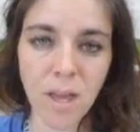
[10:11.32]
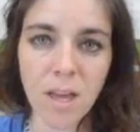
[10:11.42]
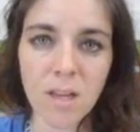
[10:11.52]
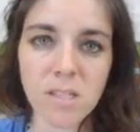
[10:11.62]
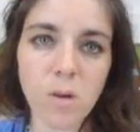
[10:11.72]

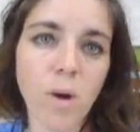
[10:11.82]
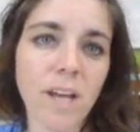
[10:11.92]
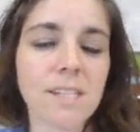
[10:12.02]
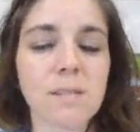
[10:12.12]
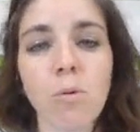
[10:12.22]
So what
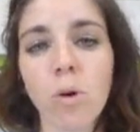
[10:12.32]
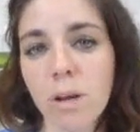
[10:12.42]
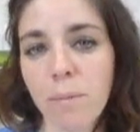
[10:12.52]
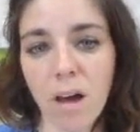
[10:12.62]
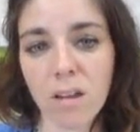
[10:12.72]
is important
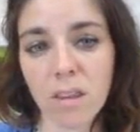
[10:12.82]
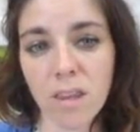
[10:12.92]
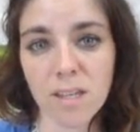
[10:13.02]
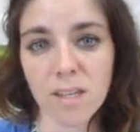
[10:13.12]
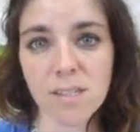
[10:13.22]
about
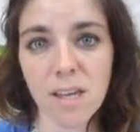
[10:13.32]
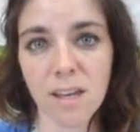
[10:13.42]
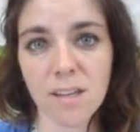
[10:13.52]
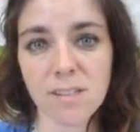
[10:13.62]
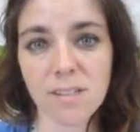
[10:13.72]
this
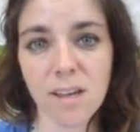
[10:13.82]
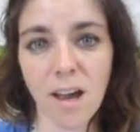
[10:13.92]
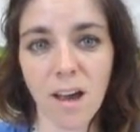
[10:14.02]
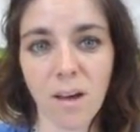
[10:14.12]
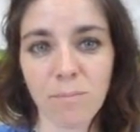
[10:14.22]
is,
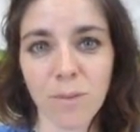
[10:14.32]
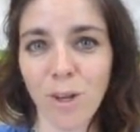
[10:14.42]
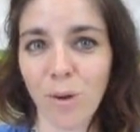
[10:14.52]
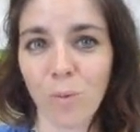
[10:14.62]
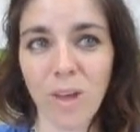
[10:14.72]
um, you
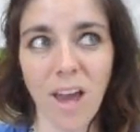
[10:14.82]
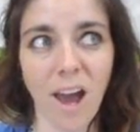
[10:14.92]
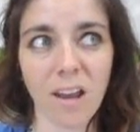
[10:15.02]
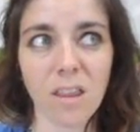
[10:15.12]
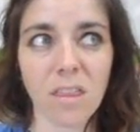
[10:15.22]
know, we
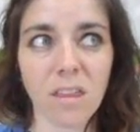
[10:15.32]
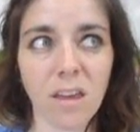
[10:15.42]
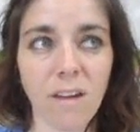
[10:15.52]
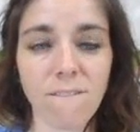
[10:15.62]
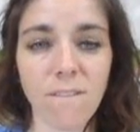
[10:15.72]
had
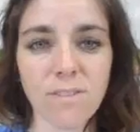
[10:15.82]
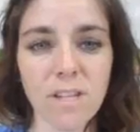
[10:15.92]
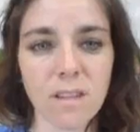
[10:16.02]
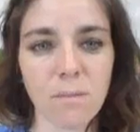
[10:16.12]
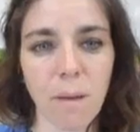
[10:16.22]
the
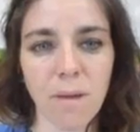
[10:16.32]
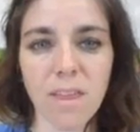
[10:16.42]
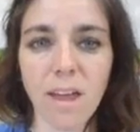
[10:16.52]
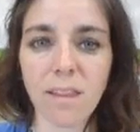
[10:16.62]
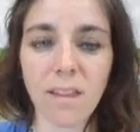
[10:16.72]
15th Amendment
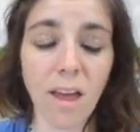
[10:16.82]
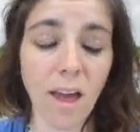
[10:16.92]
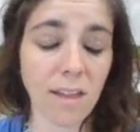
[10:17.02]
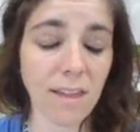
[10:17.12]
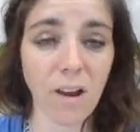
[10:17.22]
that
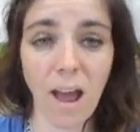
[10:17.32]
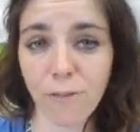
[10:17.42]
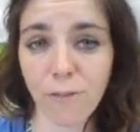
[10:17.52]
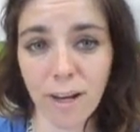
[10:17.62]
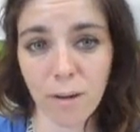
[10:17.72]
allowed
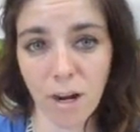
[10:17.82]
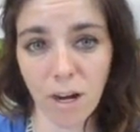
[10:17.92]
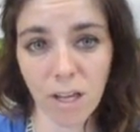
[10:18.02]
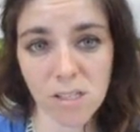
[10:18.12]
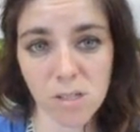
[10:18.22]
African
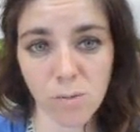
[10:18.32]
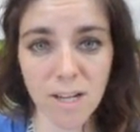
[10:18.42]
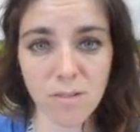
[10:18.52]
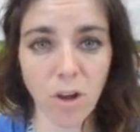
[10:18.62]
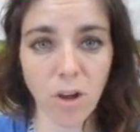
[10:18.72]
Americans the right
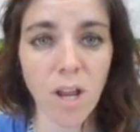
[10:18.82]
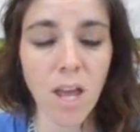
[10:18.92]
to vote,